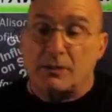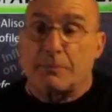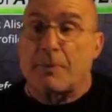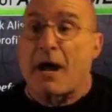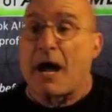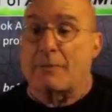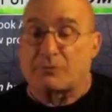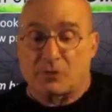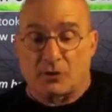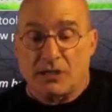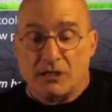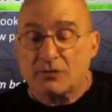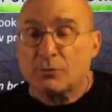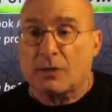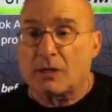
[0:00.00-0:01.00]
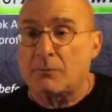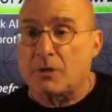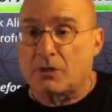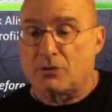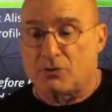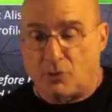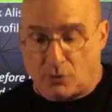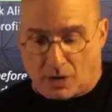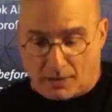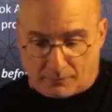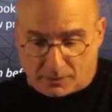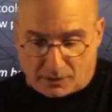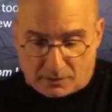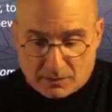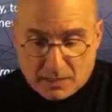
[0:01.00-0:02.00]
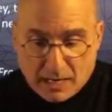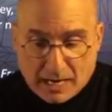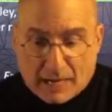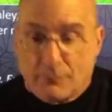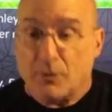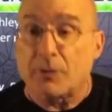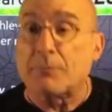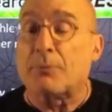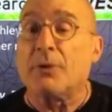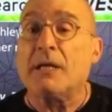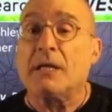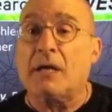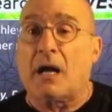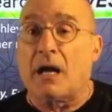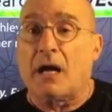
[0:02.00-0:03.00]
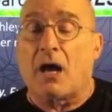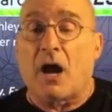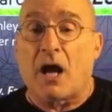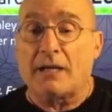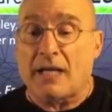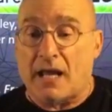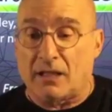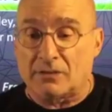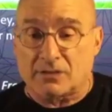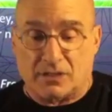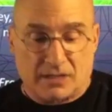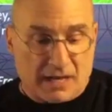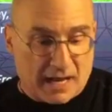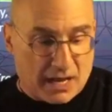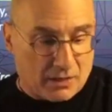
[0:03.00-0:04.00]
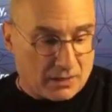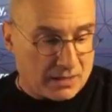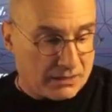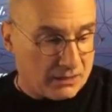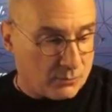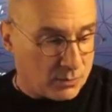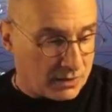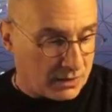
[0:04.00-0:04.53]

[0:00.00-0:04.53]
bomb. So here's what I'm going to do. I'm going to, I'm going to bring uh, on Alison now, and then we're